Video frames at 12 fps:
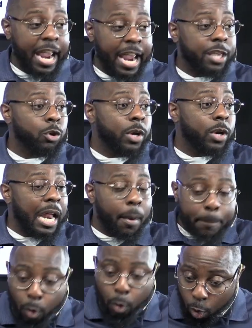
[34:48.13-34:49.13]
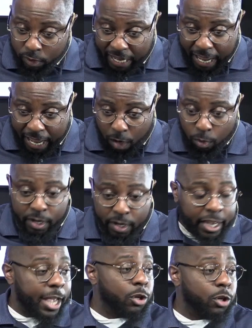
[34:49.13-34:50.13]
and you got to pull down,
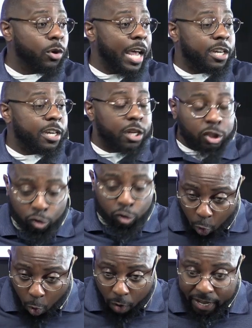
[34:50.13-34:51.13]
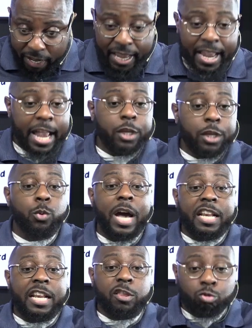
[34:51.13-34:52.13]
and you got to destroy, and you
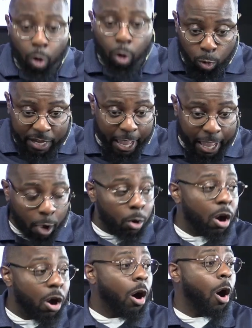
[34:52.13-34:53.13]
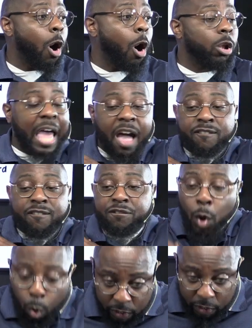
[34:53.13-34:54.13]
got to throw down all that
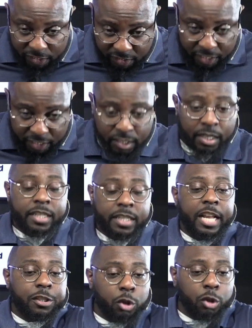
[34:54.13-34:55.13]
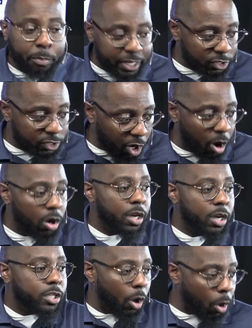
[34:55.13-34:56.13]
foolishness that you've been taught
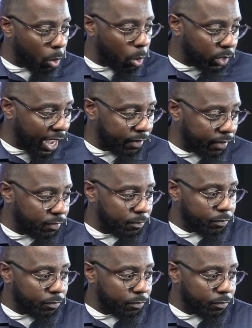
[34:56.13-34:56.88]
your whole life.